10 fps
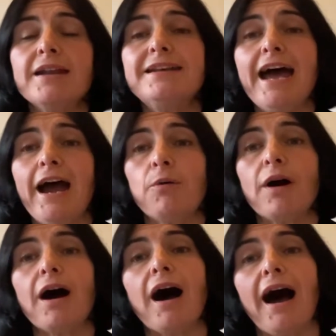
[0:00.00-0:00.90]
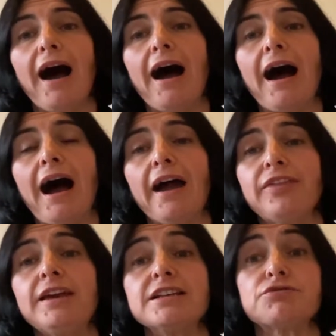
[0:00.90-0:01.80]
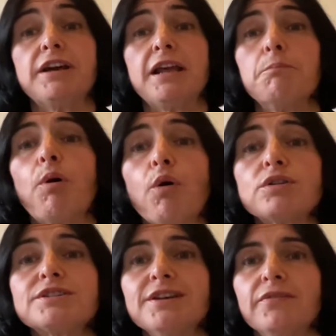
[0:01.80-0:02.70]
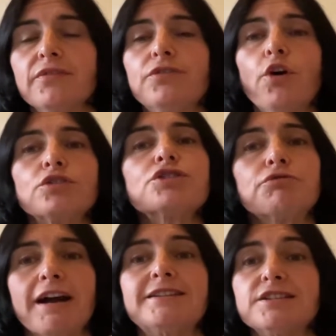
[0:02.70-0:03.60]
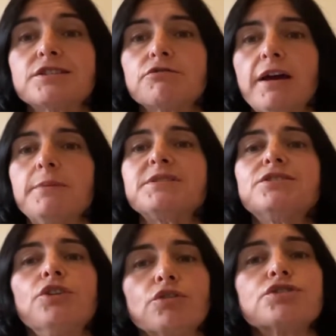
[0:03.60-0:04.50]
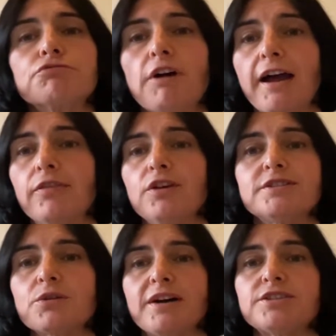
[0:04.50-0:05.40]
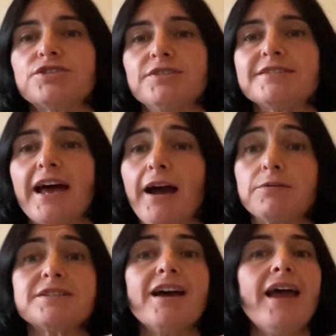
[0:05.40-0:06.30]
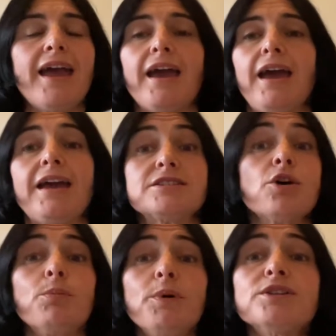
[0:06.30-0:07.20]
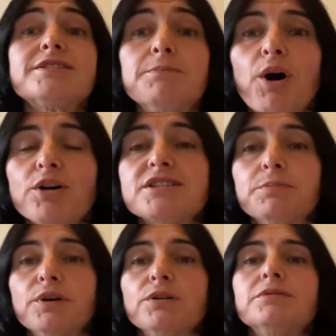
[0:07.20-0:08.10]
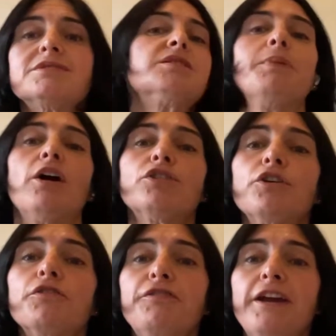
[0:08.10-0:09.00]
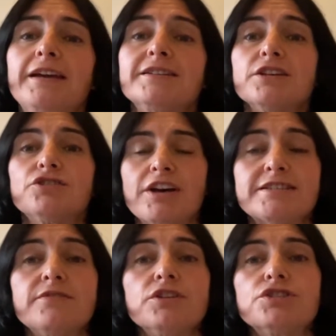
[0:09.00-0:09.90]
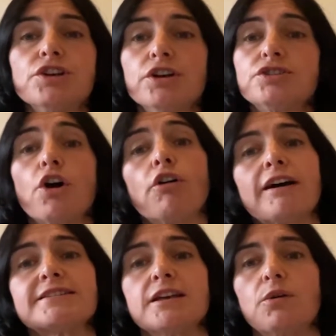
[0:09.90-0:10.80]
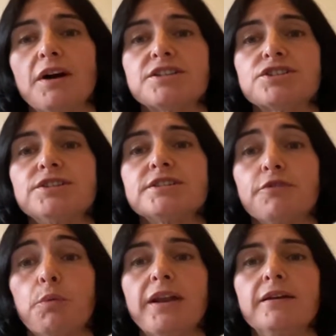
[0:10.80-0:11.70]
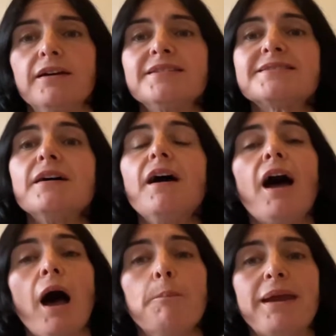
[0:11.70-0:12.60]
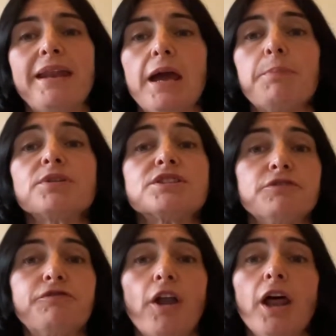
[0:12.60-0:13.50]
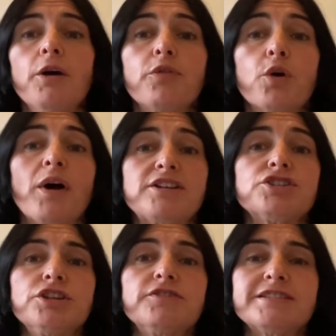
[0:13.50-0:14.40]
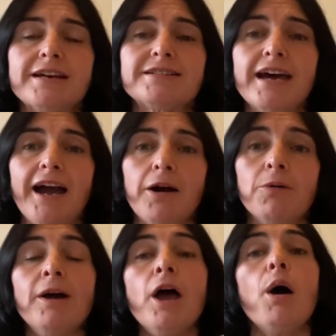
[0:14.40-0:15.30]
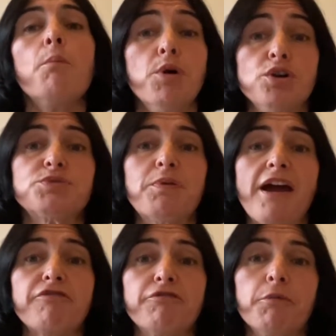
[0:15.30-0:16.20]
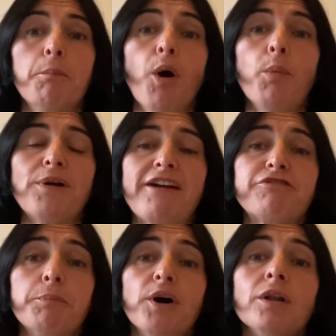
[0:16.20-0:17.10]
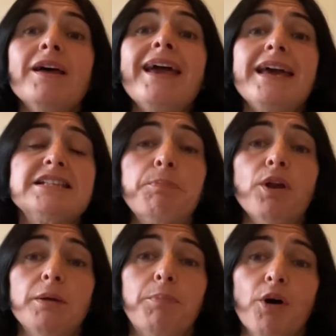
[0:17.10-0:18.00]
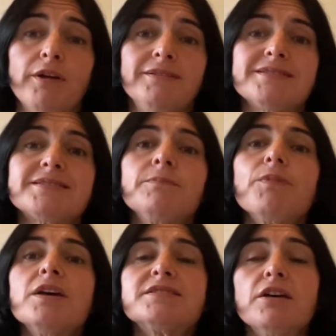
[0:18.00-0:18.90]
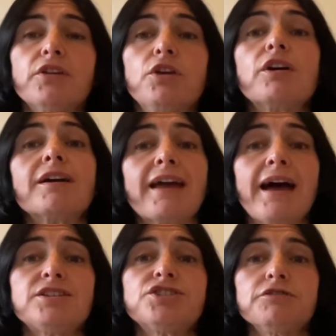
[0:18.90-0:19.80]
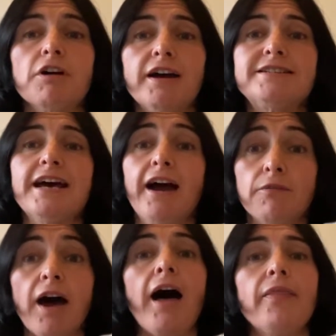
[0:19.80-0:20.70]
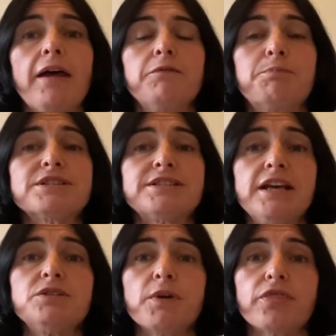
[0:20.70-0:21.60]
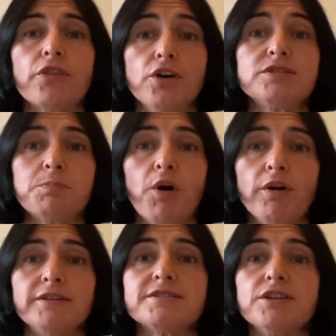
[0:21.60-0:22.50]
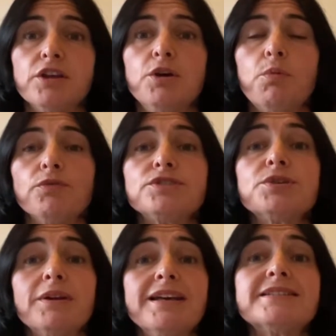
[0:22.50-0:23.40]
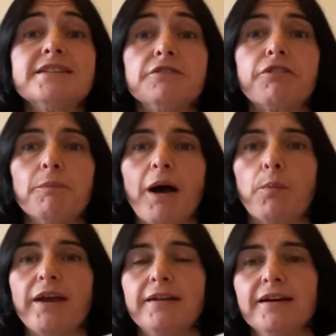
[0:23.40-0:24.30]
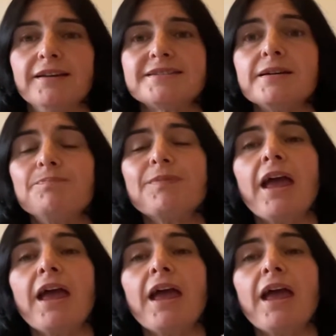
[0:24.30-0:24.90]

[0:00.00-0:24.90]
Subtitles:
Now, I think it's really important not to write a script, not to write those questions out. It's almost impossible to be on your feet addressing the judge or asking questions of a witness and being able to follow the question you've set out. Much more preferable is bullet points, so that you can cast your eye down and then proceed with those points that you want to elicit from that witness.